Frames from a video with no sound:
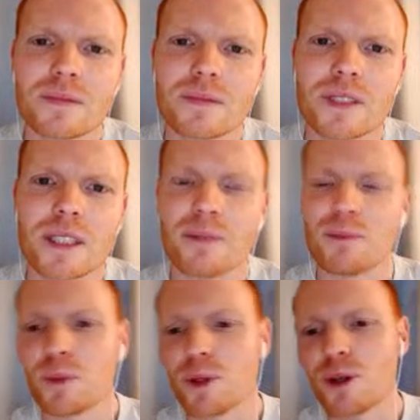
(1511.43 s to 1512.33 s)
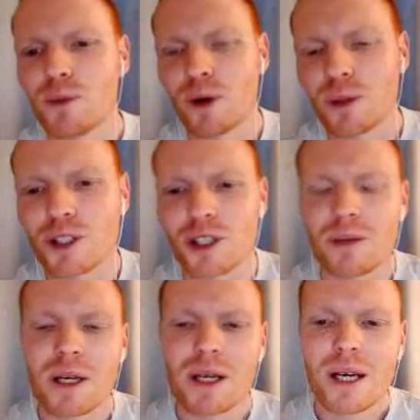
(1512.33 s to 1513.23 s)
Yeah, be a proper
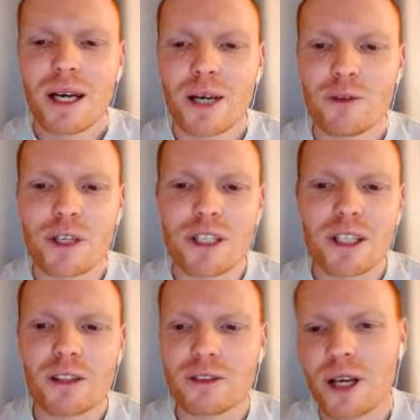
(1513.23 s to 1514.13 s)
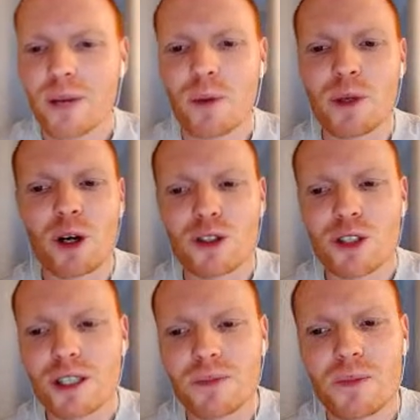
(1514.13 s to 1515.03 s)
shame. And for yourself, Bobby
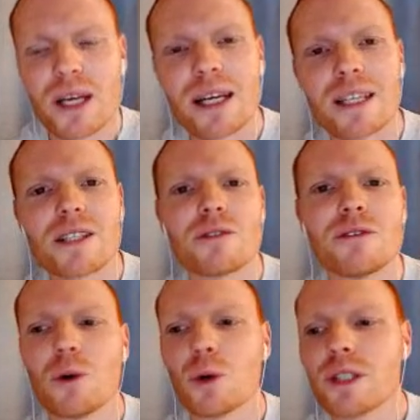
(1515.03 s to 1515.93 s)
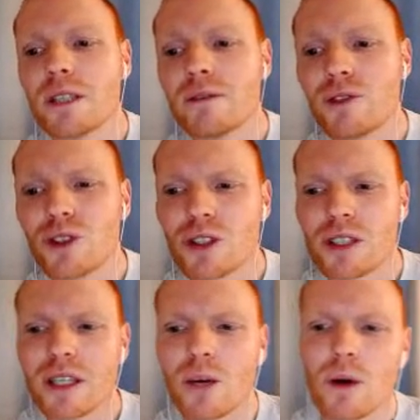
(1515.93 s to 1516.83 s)
Concert, sitting 14th, just
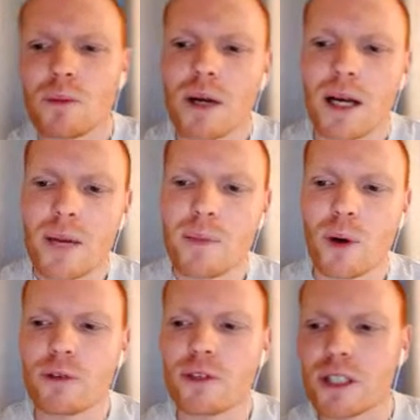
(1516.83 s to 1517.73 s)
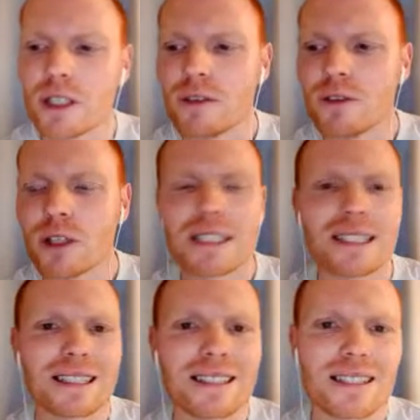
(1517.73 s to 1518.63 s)
need that one point for safety versus
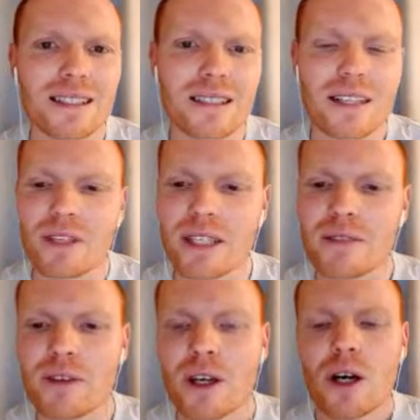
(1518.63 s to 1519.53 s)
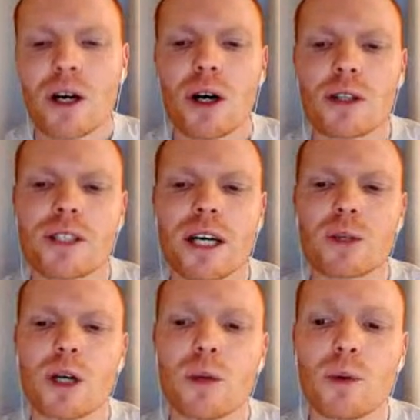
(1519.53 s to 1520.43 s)
Lincoln, sitting 17th on Saturday as well.